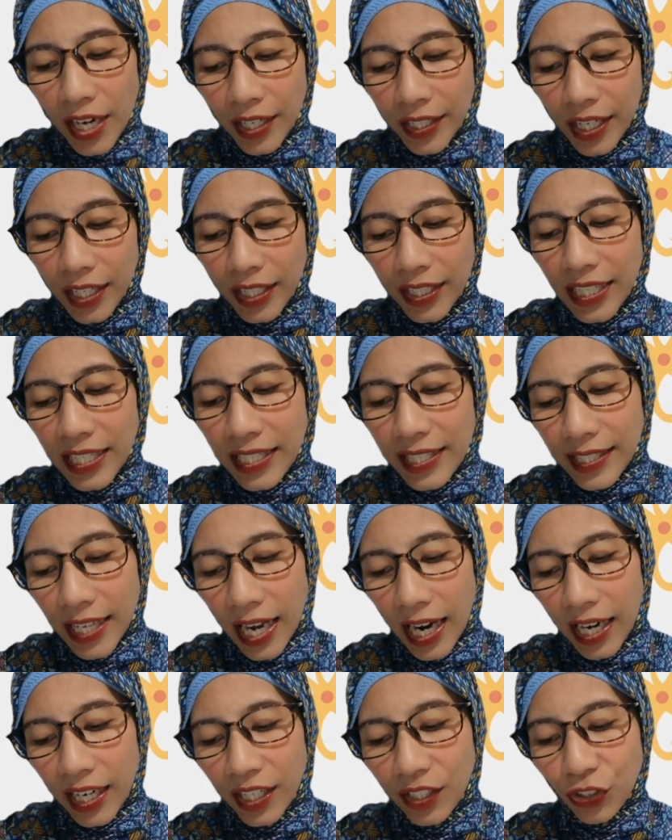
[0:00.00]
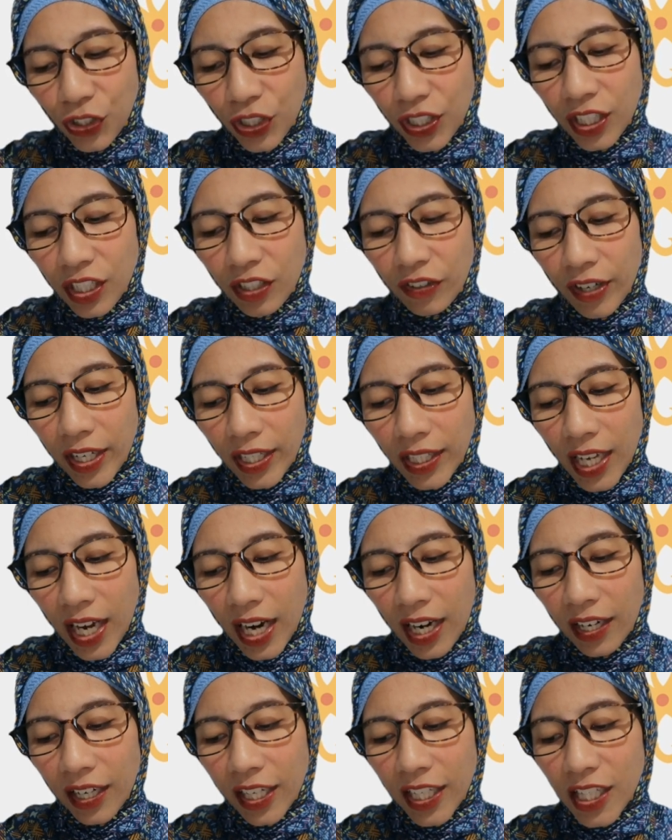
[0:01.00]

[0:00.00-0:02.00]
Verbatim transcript: The design generated are